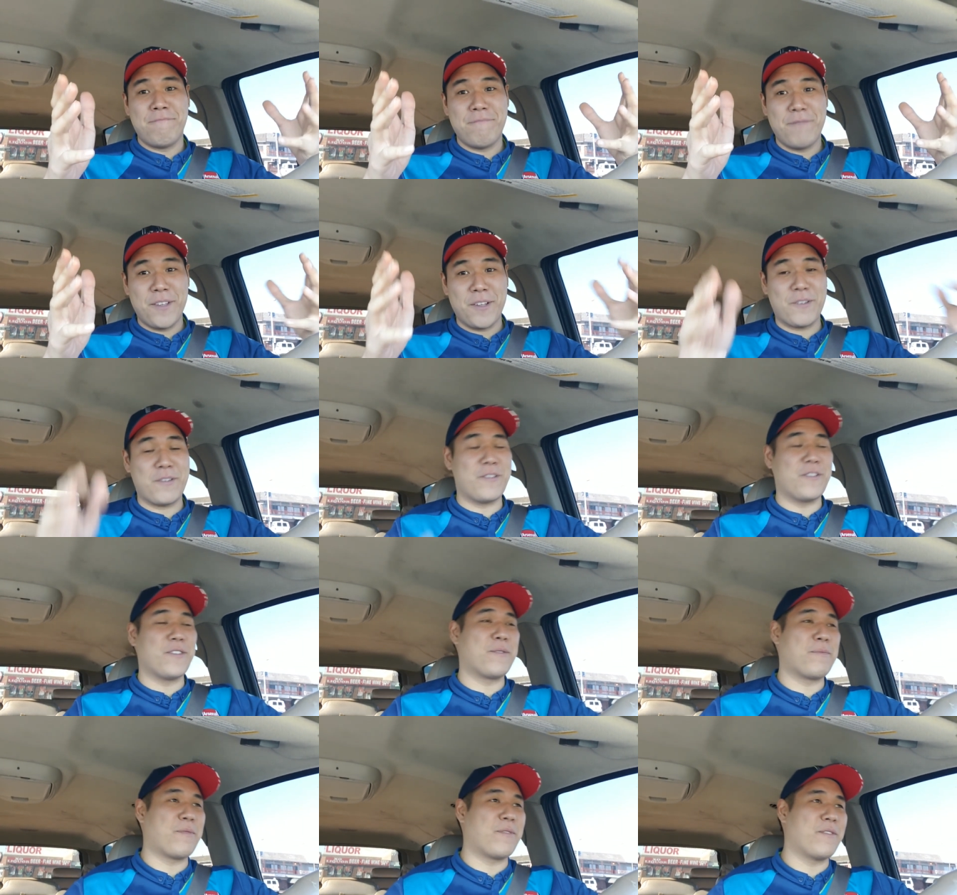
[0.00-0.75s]
the
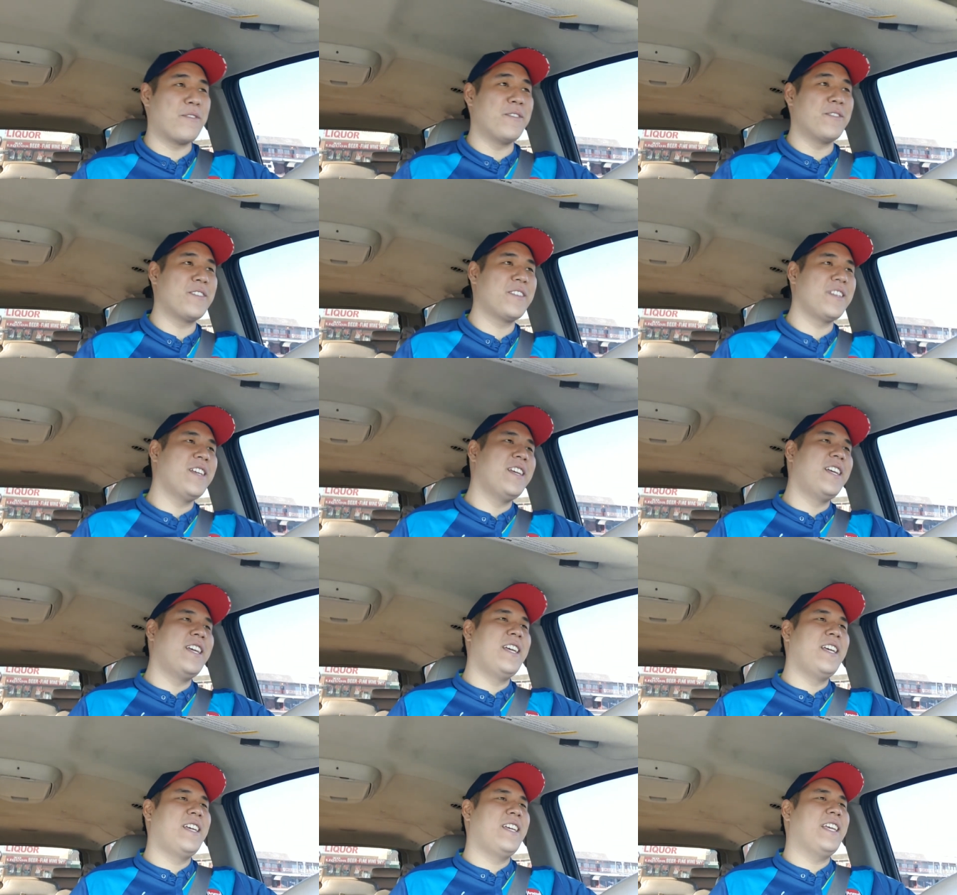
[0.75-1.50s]
Cruise Peruse.
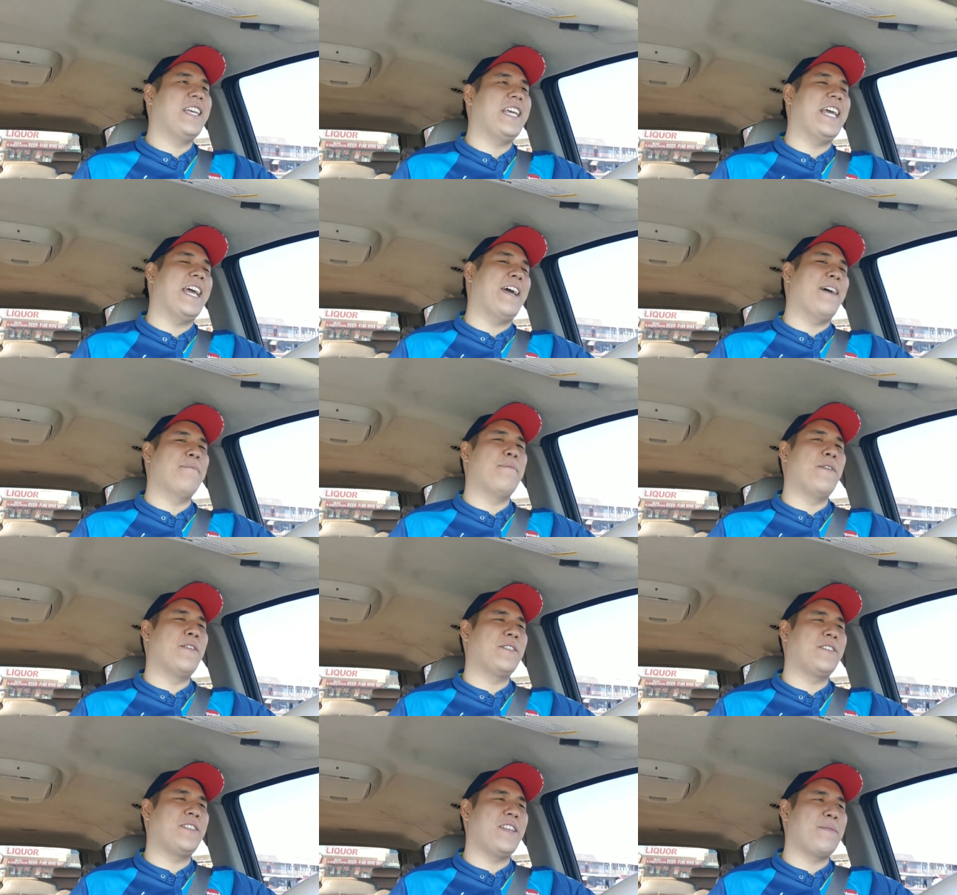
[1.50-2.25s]
Yeah,
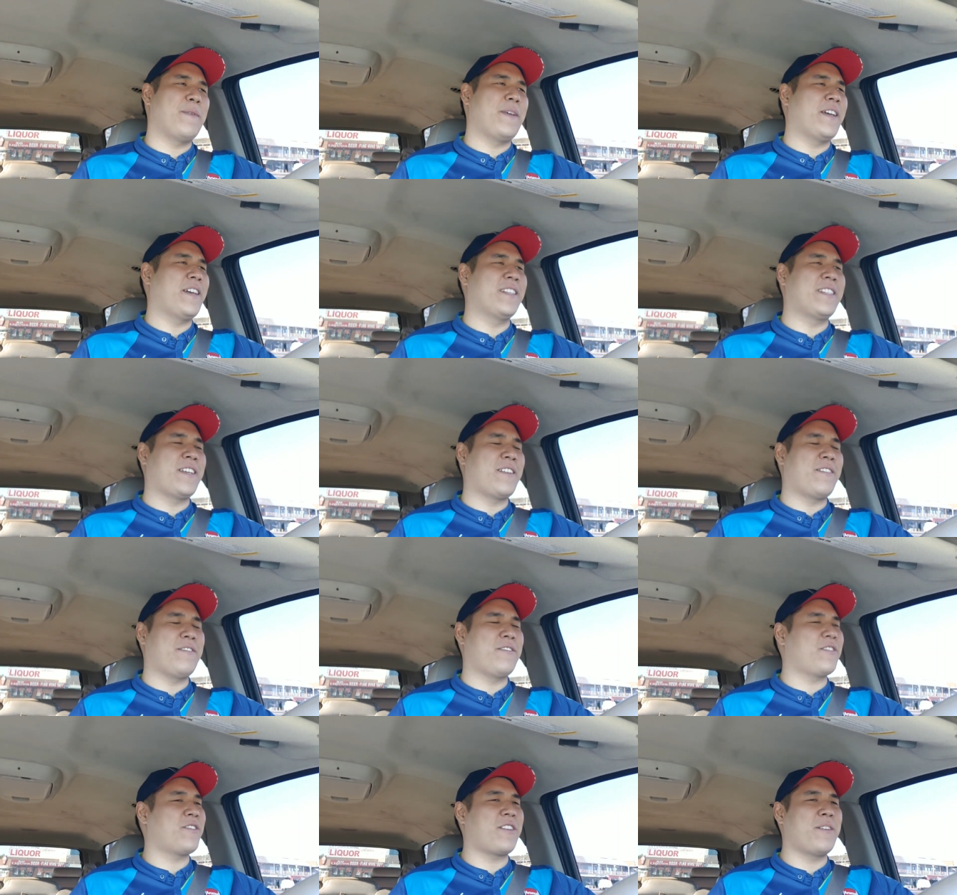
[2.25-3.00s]
mostly because I
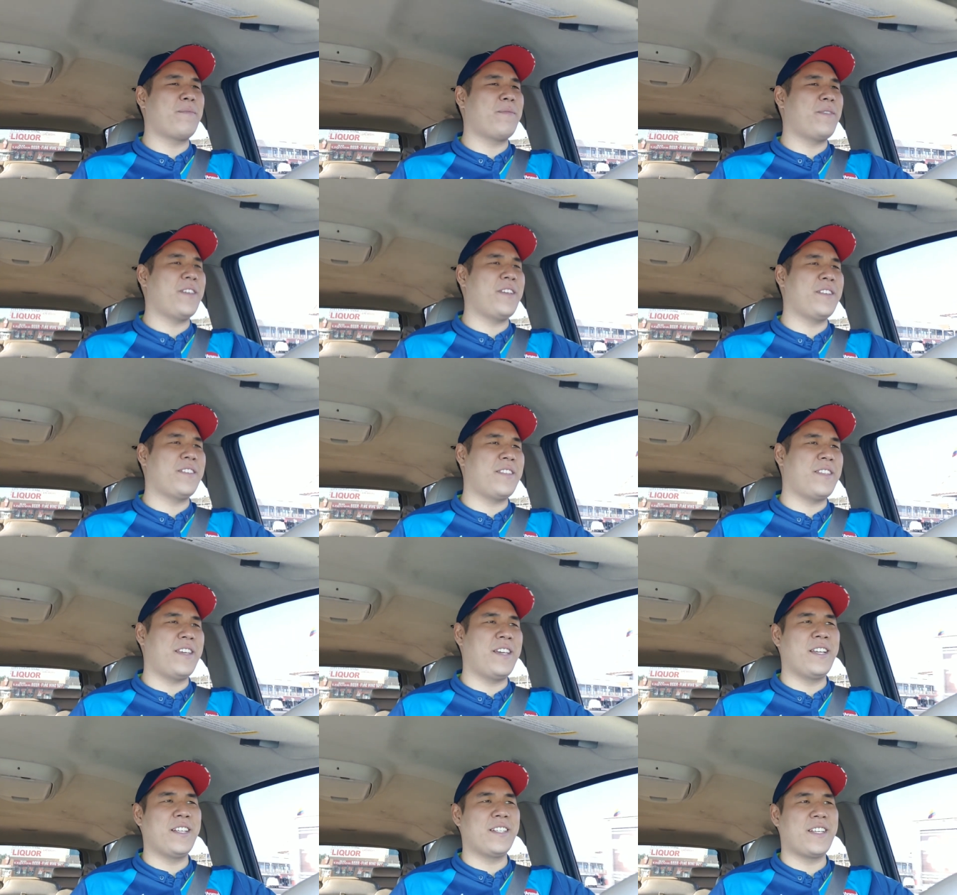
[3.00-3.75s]
don't script these
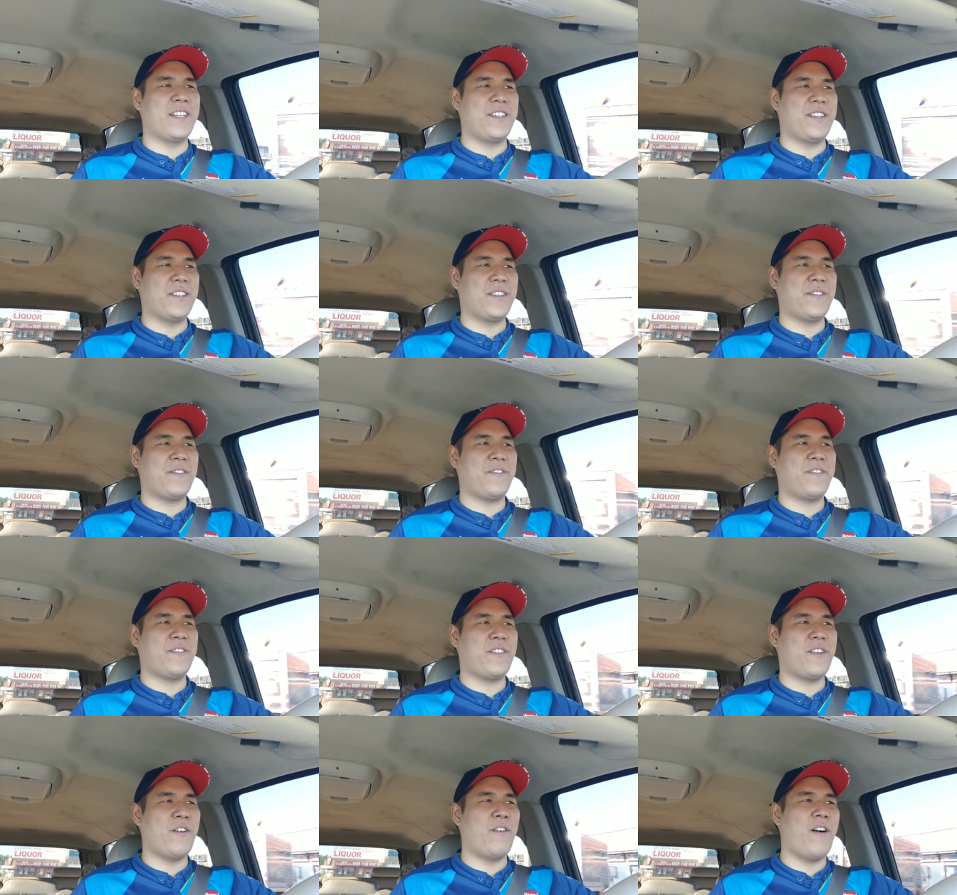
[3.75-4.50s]
things, I just
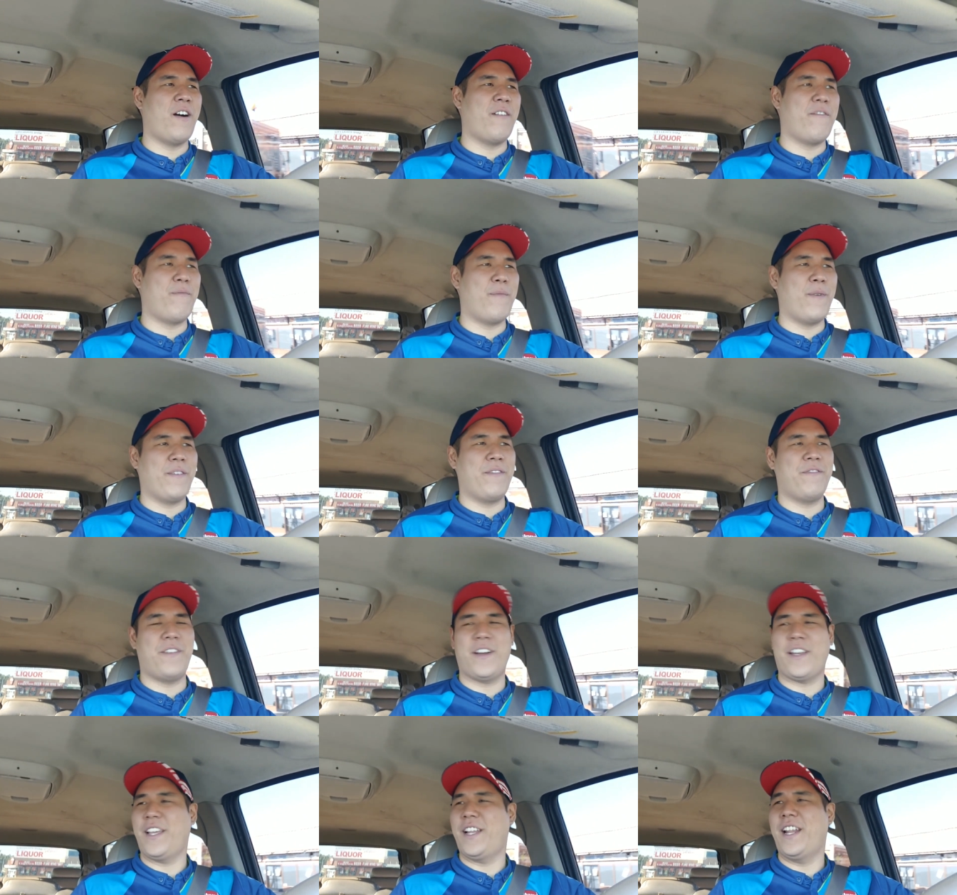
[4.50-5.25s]
go off my
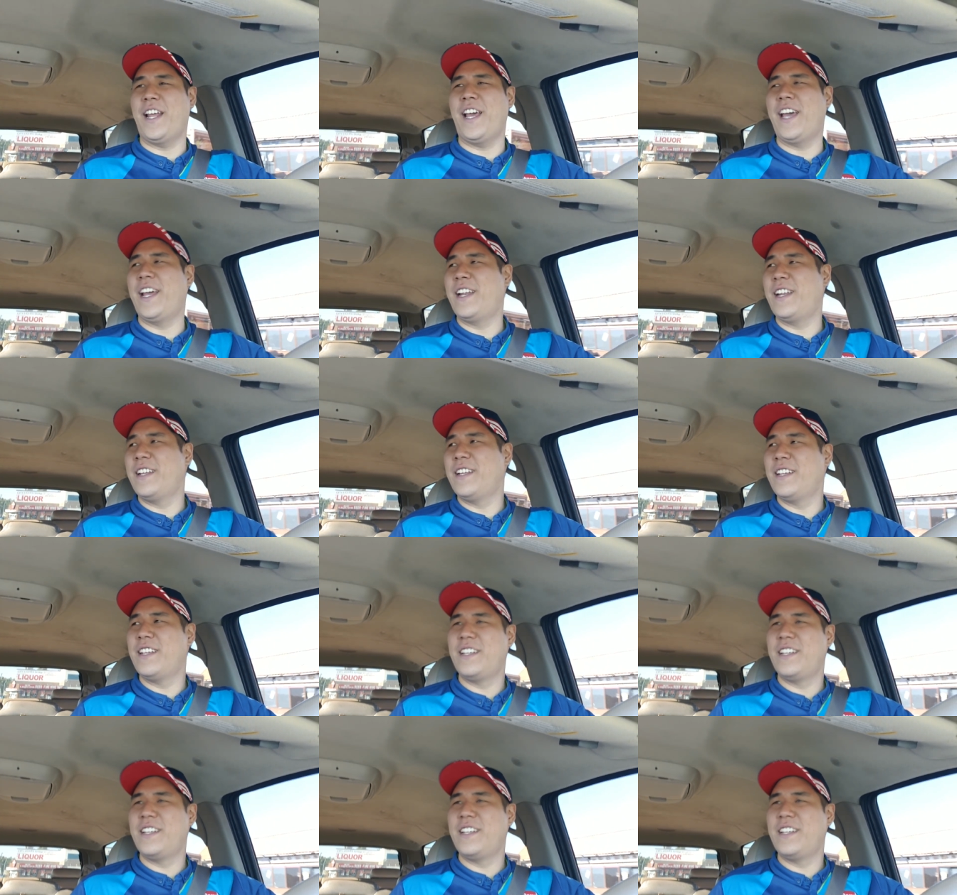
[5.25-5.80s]
fucking head.